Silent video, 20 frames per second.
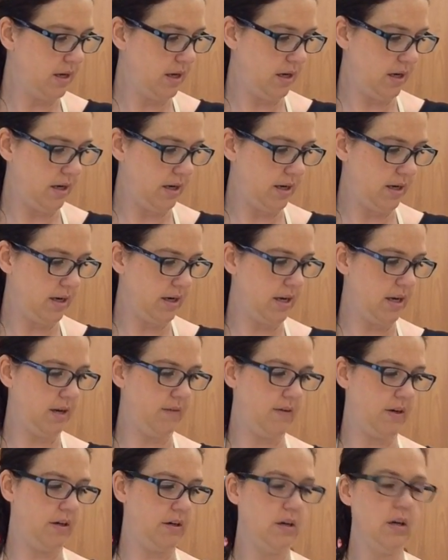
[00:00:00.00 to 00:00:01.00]
I
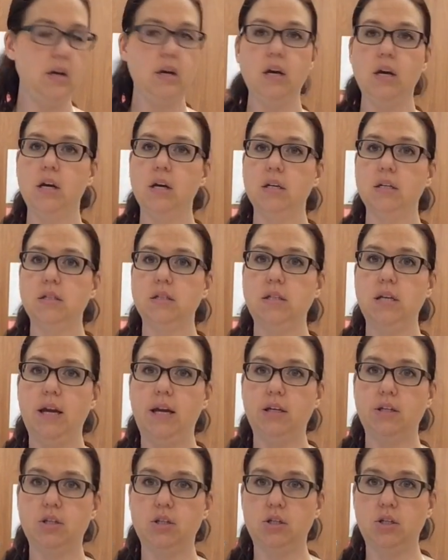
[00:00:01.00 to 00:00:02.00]
have a
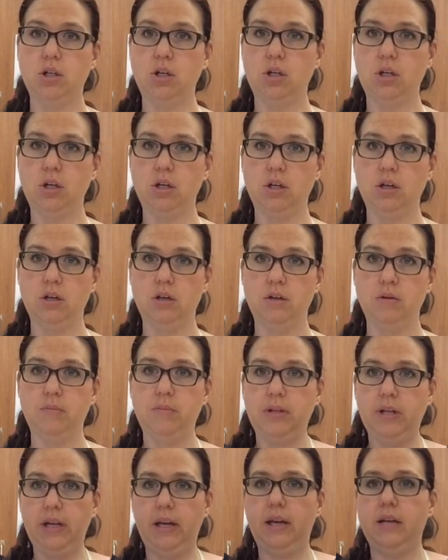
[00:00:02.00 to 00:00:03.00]
texture
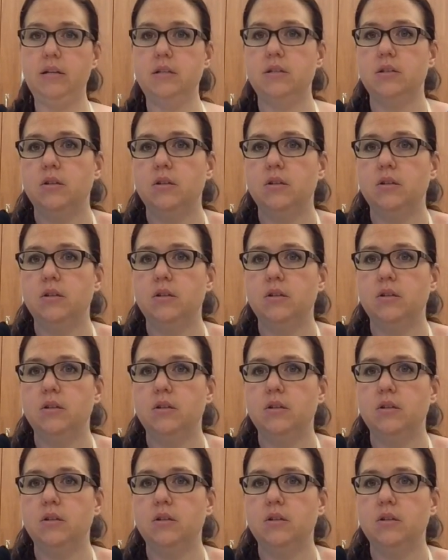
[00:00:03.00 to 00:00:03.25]
plate,